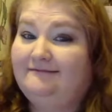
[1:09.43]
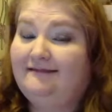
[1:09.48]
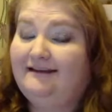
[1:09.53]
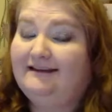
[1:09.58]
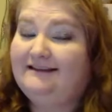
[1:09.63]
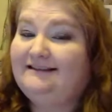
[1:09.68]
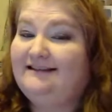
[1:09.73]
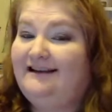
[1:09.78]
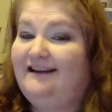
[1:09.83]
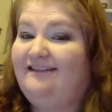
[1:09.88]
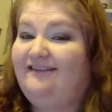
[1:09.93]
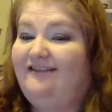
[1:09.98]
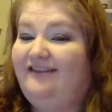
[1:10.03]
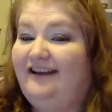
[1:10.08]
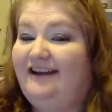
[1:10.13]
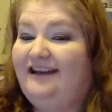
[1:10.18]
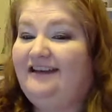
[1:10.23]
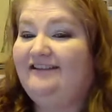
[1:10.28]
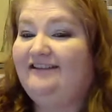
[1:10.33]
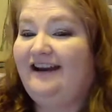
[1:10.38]
That's kind of
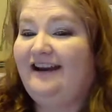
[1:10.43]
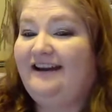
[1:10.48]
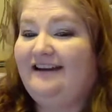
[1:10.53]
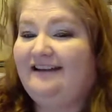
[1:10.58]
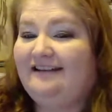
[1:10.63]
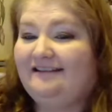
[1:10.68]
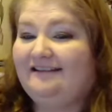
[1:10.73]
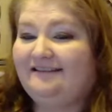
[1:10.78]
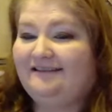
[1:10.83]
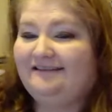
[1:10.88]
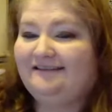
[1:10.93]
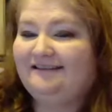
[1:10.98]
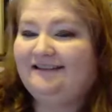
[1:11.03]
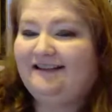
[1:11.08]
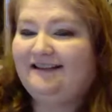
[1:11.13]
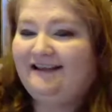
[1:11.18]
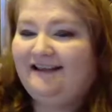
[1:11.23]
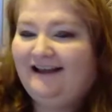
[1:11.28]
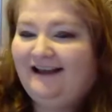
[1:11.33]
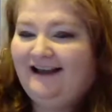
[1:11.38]
funny, right?
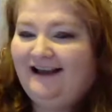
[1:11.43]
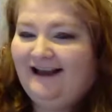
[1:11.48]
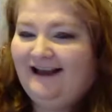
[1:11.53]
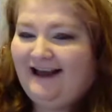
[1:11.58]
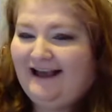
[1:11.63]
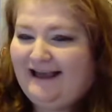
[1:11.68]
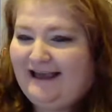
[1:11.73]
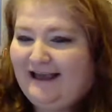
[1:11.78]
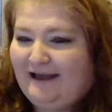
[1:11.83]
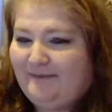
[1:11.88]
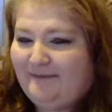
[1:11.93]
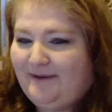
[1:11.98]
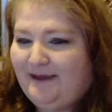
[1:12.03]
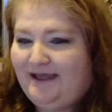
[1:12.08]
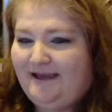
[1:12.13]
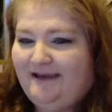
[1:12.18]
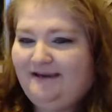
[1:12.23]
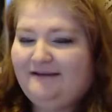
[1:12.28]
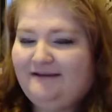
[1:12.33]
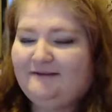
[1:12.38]
Hi,
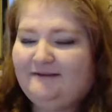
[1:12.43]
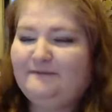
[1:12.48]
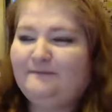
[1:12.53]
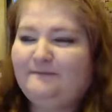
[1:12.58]
Emmy.